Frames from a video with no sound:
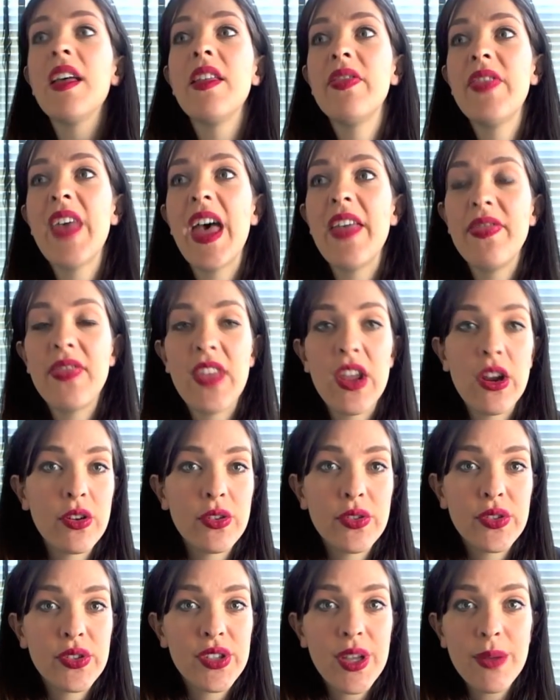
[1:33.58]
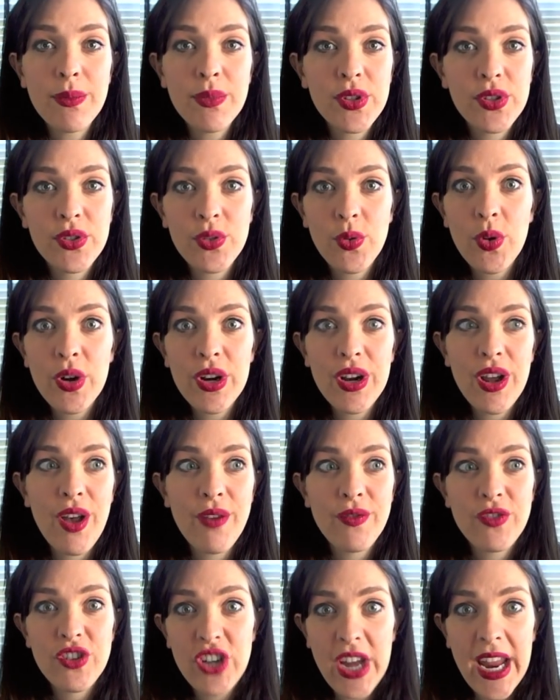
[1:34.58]
that there's some sort
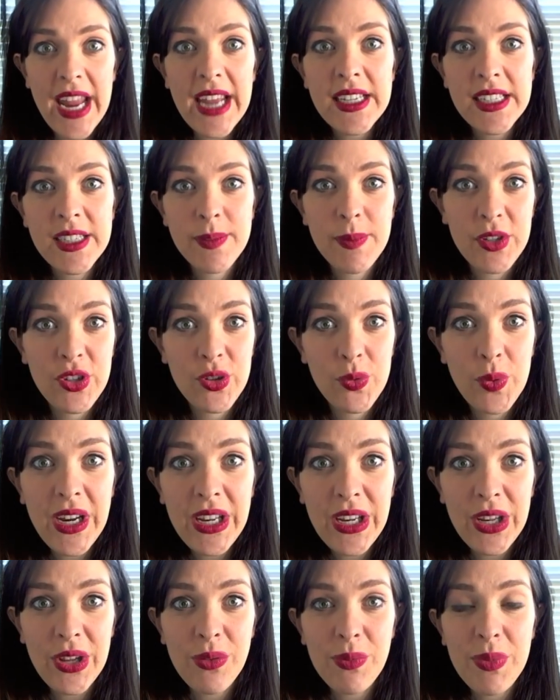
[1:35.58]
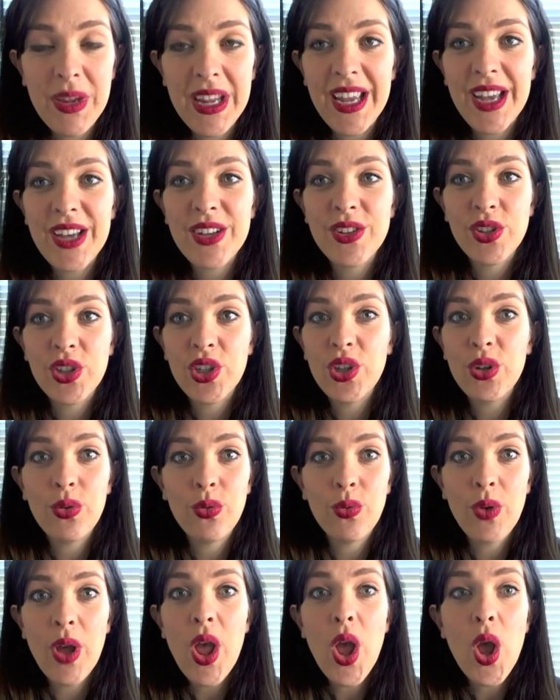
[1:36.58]
of chance between you because
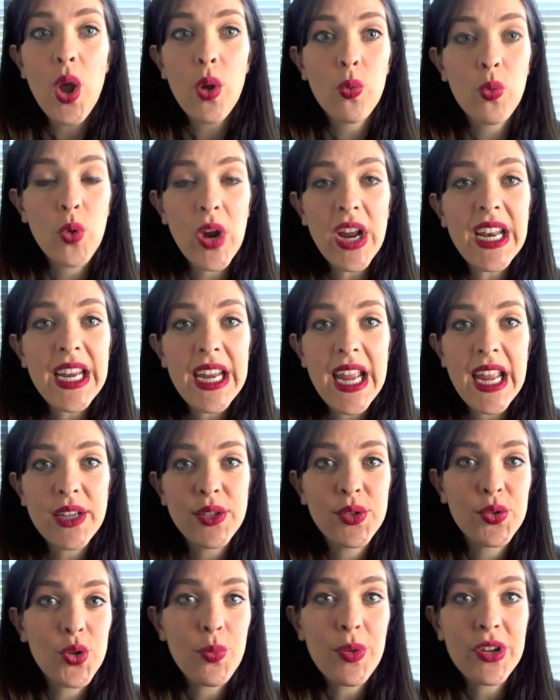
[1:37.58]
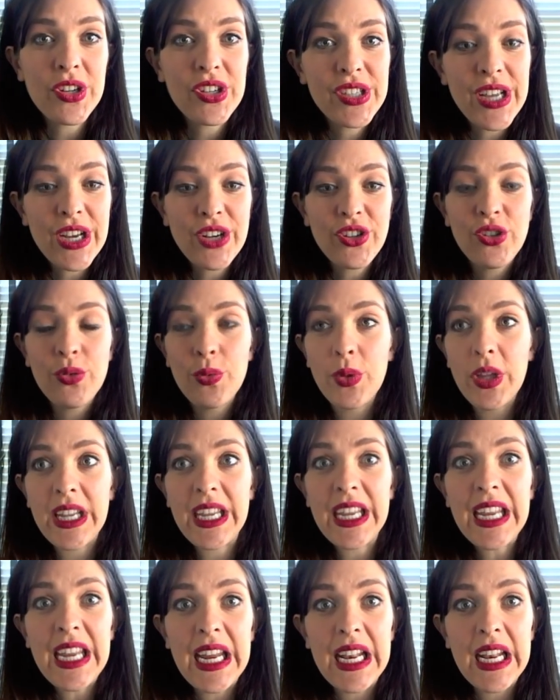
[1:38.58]
you radiate so much sexual
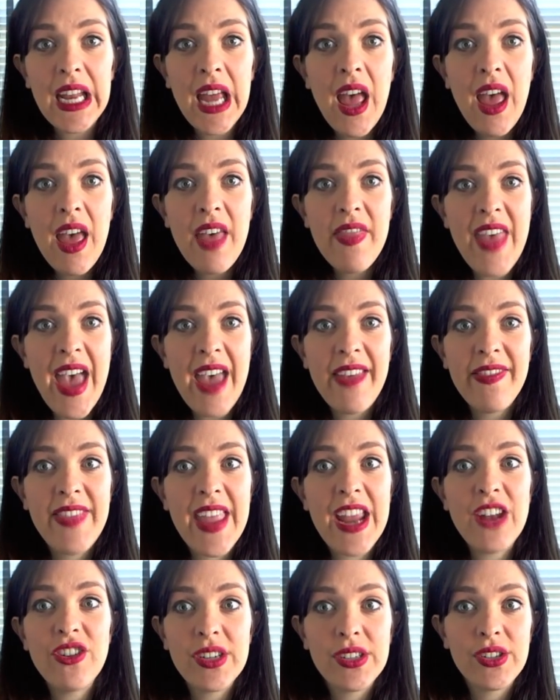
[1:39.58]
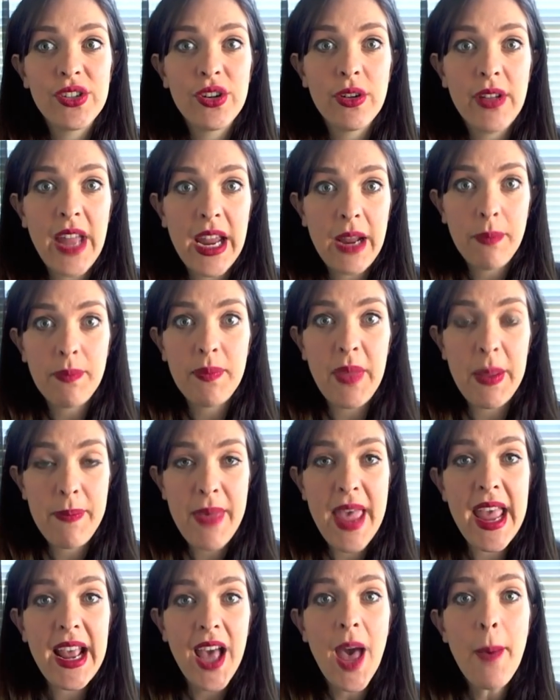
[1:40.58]
heat that they just are like, they
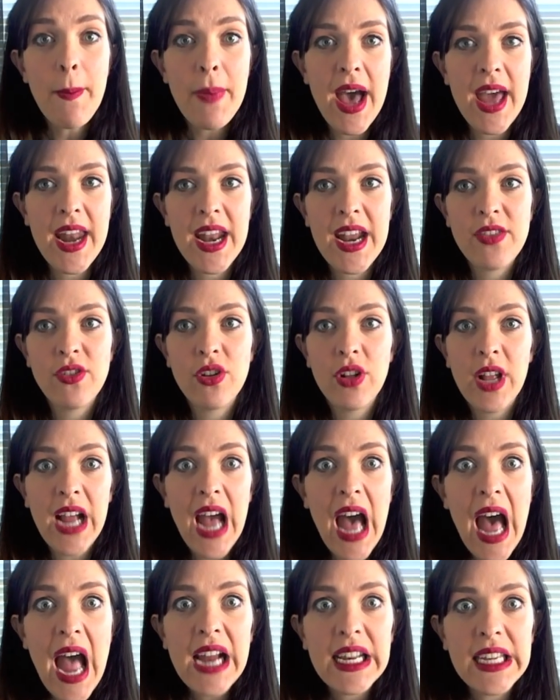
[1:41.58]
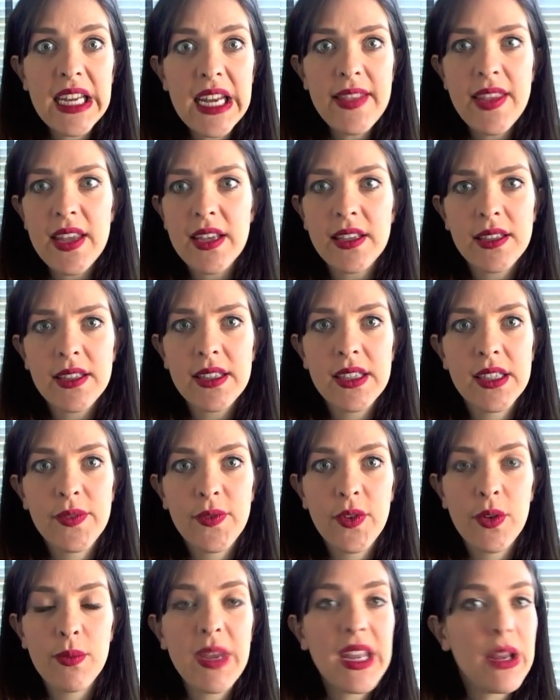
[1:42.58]
pick up on it and they're like, I need this. This is
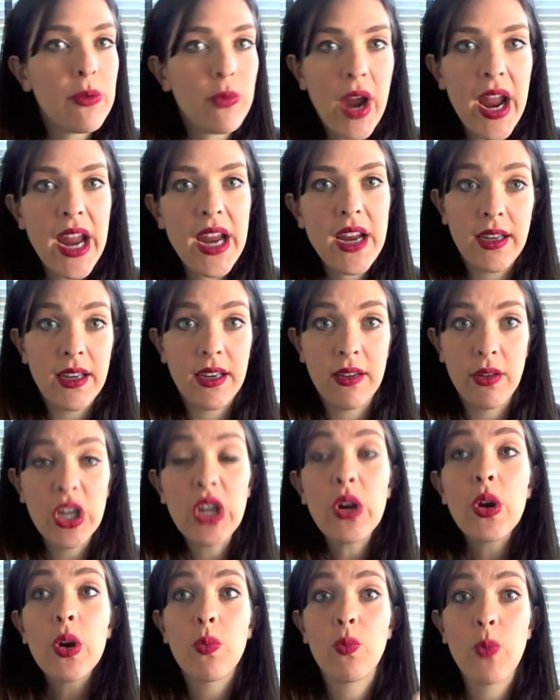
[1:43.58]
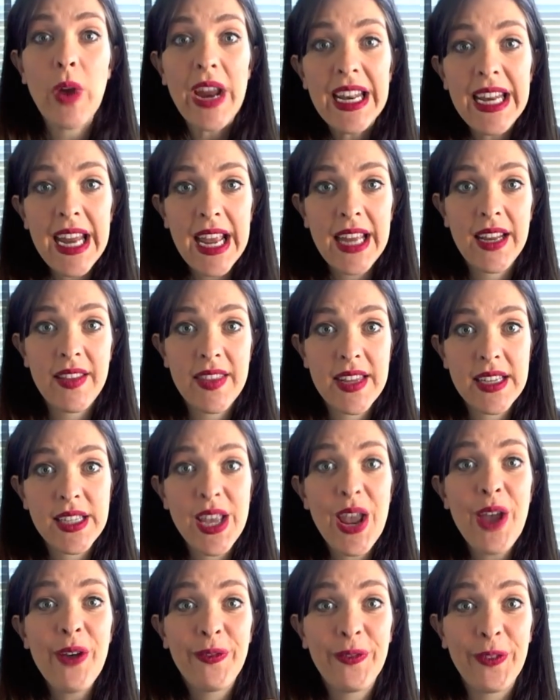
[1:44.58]
for me, right? You're radiating this
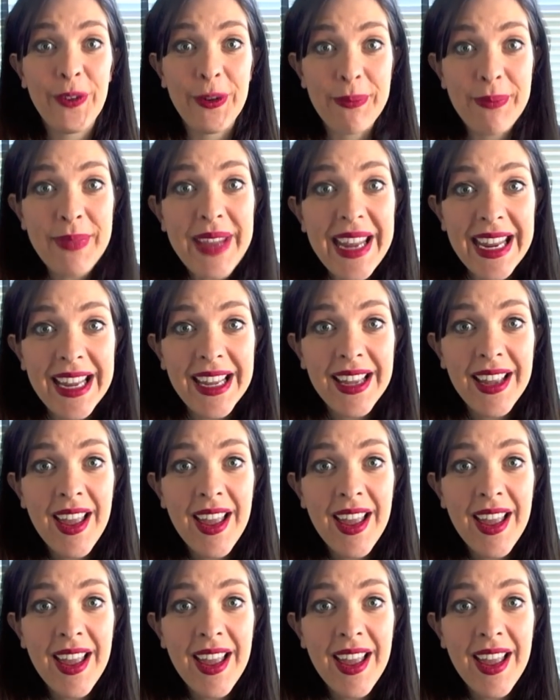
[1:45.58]
for me.